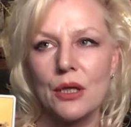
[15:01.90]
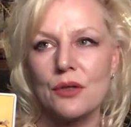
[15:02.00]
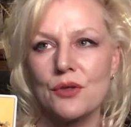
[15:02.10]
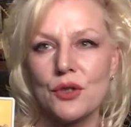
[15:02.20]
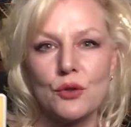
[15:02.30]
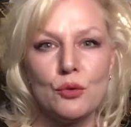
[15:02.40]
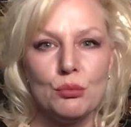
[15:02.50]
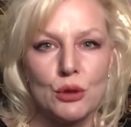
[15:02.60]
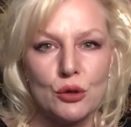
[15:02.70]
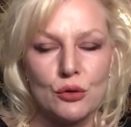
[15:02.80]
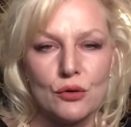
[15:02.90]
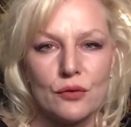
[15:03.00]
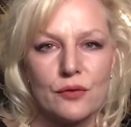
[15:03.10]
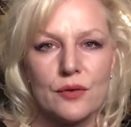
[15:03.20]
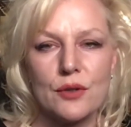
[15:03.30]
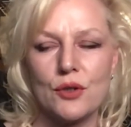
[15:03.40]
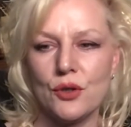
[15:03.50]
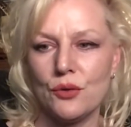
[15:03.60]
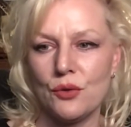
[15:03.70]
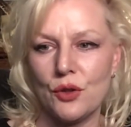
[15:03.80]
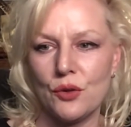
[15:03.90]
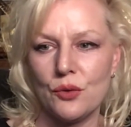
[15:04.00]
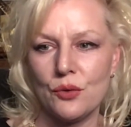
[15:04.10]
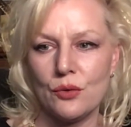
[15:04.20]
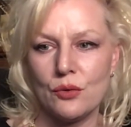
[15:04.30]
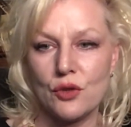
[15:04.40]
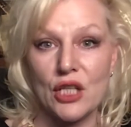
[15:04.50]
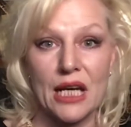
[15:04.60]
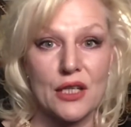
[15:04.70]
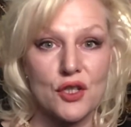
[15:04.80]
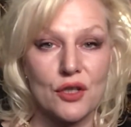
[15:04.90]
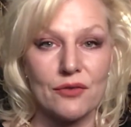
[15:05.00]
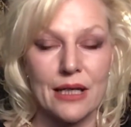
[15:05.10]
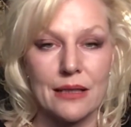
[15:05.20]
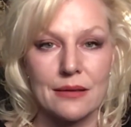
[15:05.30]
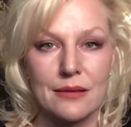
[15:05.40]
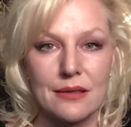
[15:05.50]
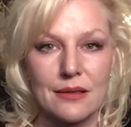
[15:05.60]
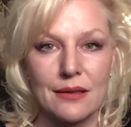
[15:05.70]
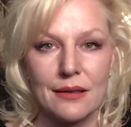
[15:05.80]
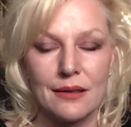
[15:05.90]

Do you move? Do you change careers?